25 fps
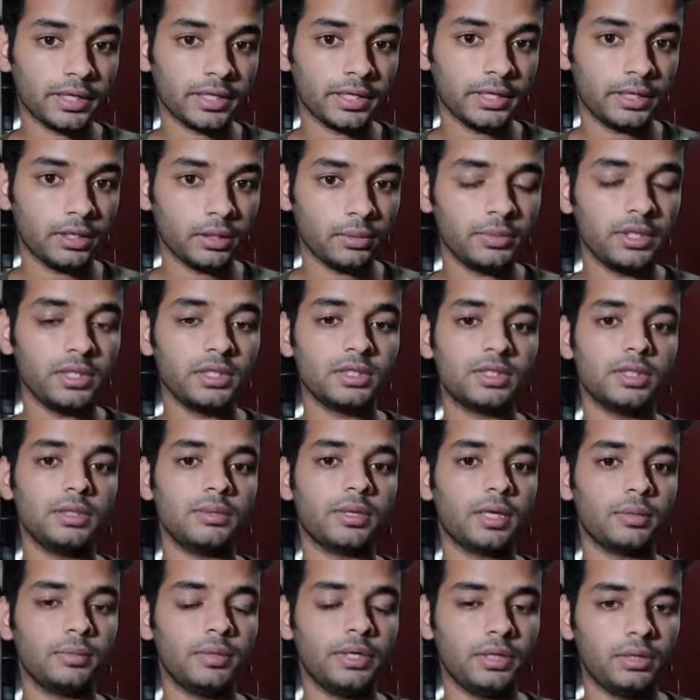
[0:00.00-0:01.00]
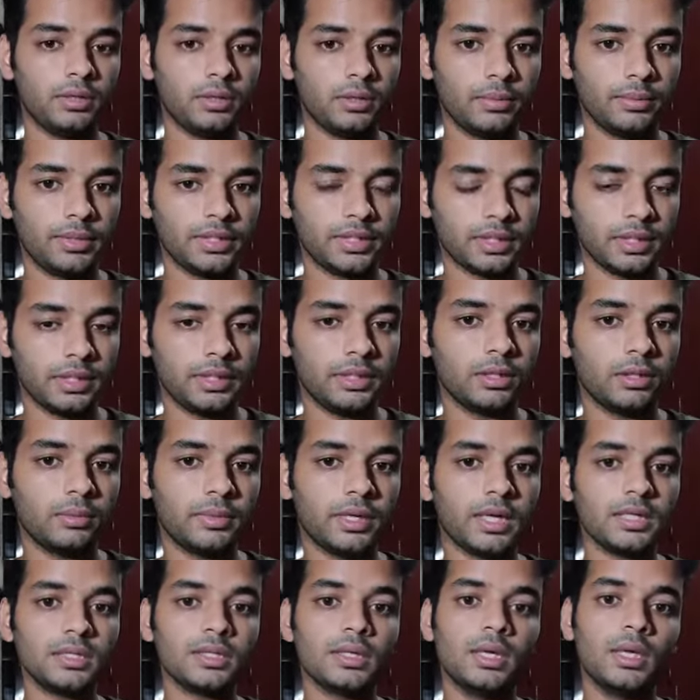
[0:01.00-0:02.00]
determinacy can be basically
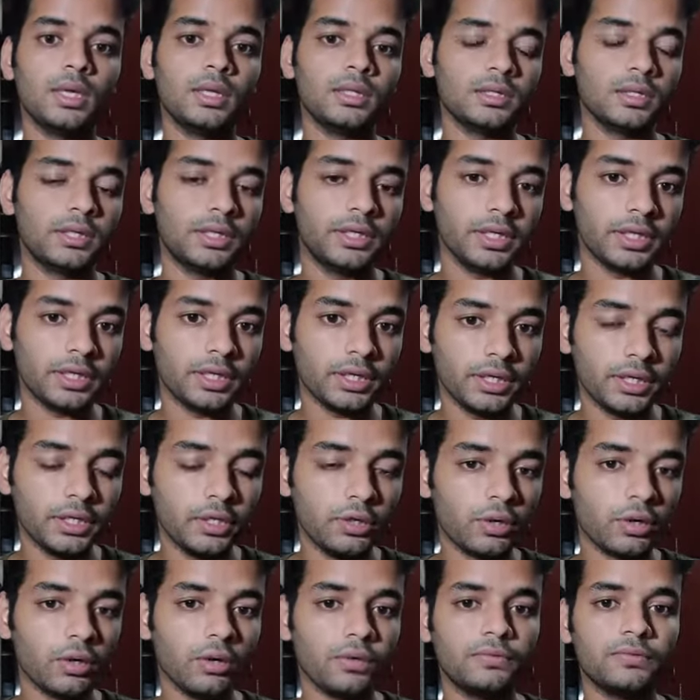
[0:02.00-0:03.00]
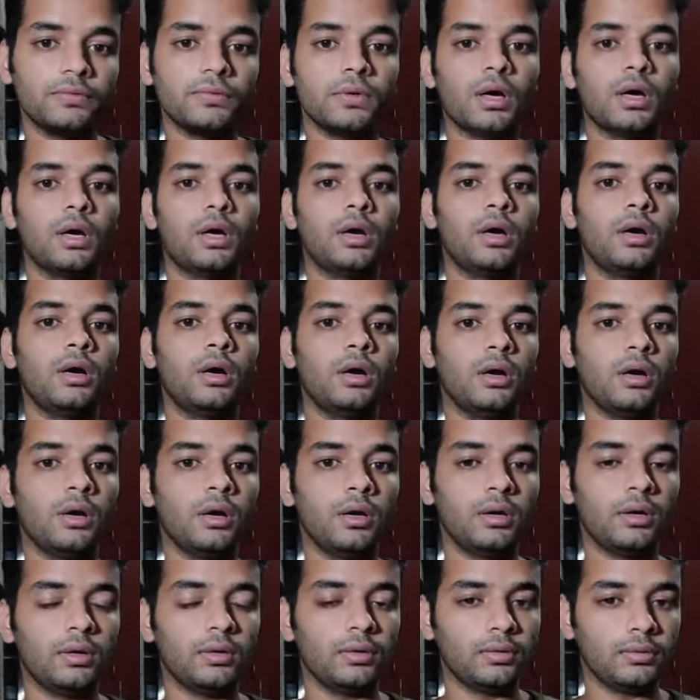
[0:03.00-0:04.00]
termed as the degree of
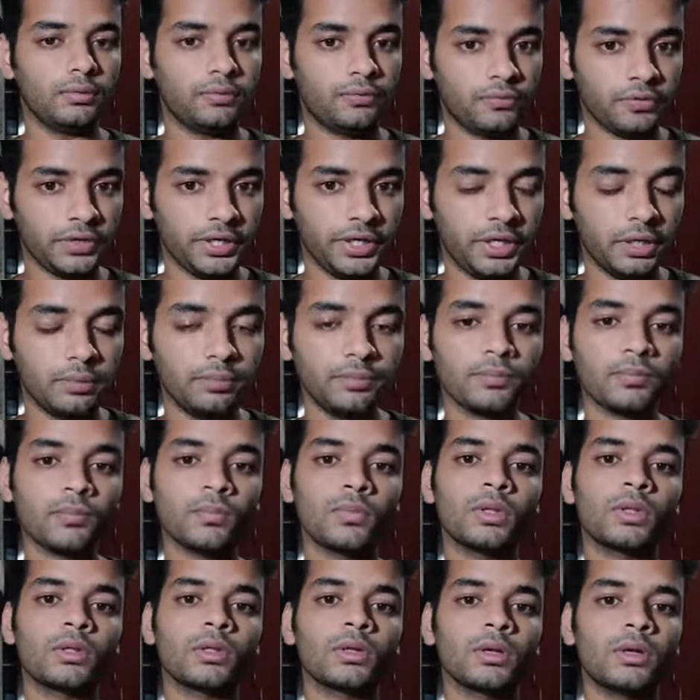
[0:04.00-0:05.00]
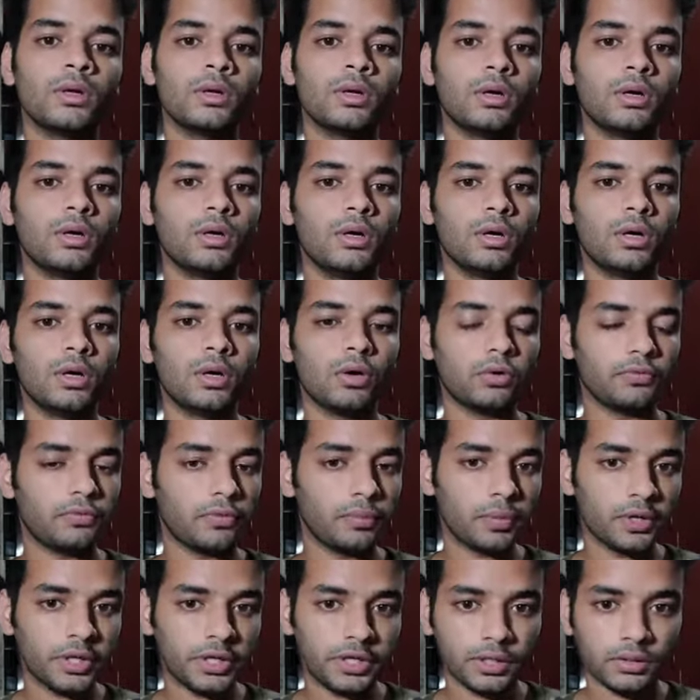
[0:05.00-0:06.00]
freedom of
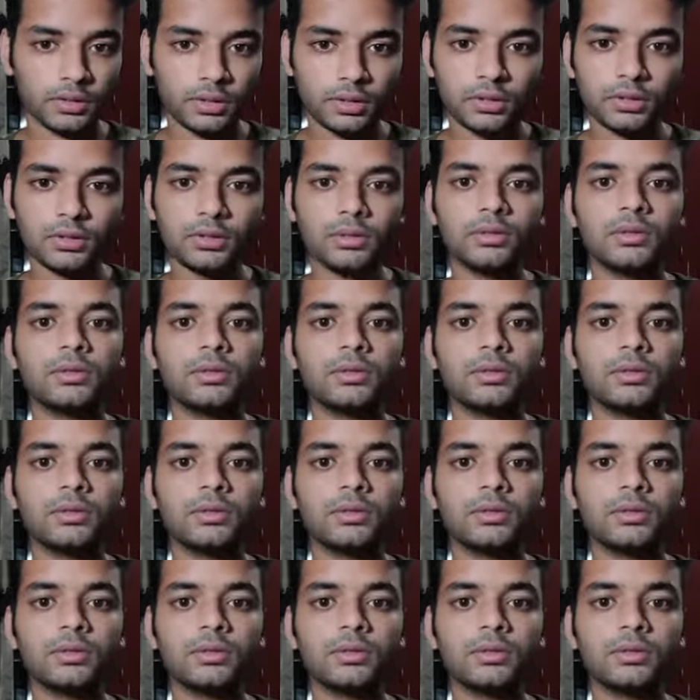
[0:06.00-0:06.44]
a particular